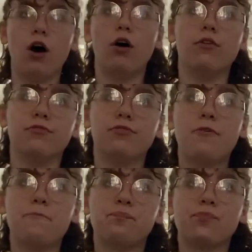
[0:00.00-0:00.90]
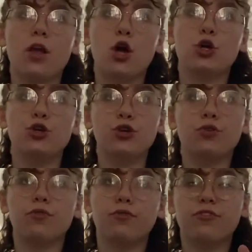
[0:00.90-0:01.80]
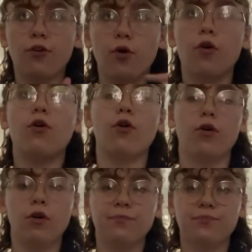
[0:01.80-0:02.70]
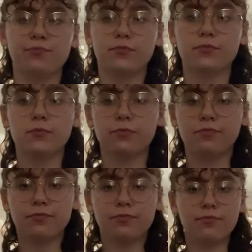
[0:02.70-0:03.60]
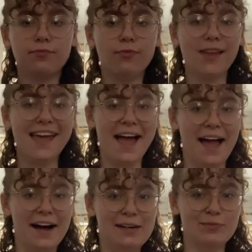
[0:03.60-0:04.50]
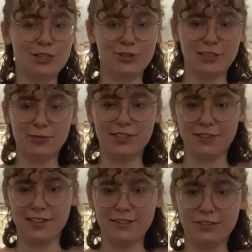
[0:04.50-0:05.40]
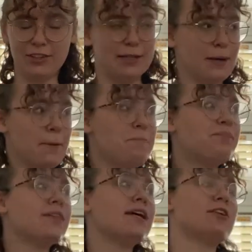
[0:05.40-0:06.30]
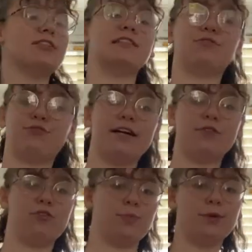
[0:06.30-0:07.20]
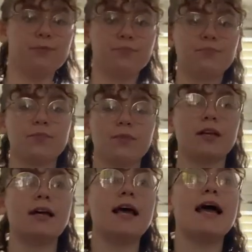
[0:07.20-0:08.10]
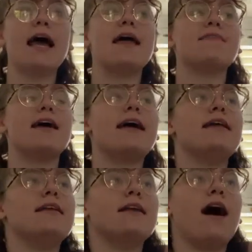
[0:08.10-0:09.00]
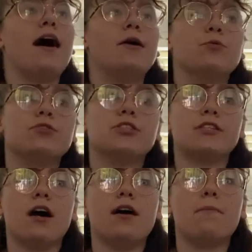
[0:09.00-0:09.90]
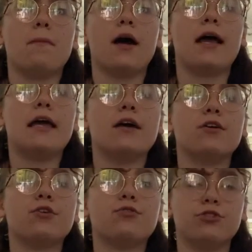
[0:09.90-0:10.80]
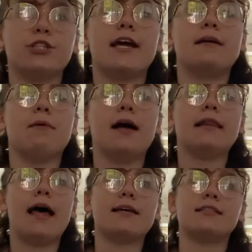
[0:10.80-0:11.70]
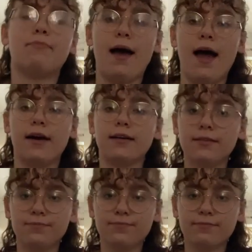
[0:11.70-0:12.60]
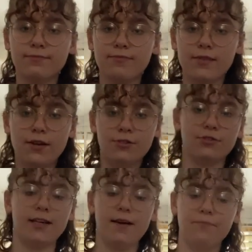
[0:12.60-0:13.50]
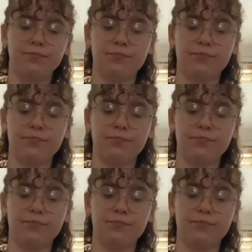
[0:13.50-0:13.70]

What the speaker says: of For Ho Ho, the Christmas story that I was talking about, because it's free on Audible. And then I will start my crocheting my last bag. So yeah.